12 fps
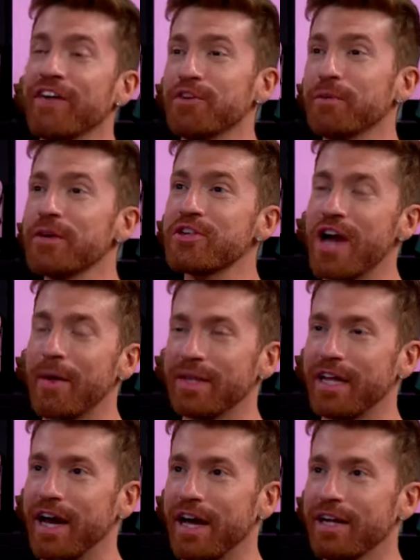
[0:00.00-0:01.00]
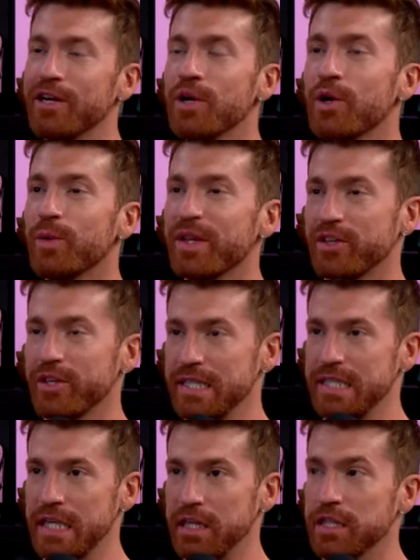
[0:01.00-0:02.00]
if you put Jabba the Hutt with
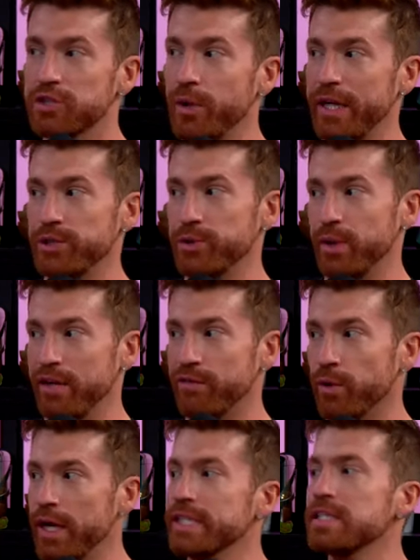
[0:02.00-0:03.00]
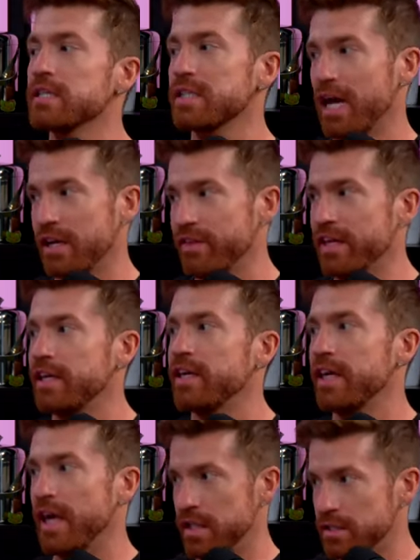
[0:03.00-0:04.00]
Christina 2024, it does kind of like
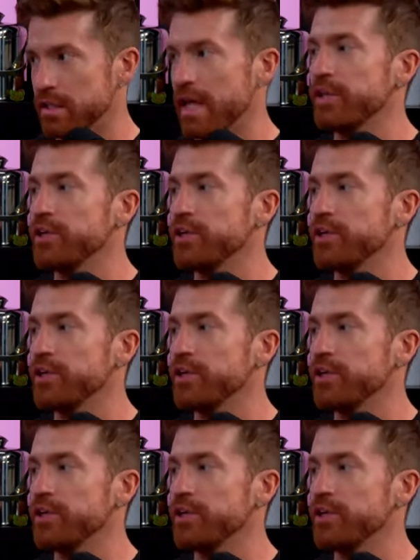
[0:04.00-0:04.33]
cancel out.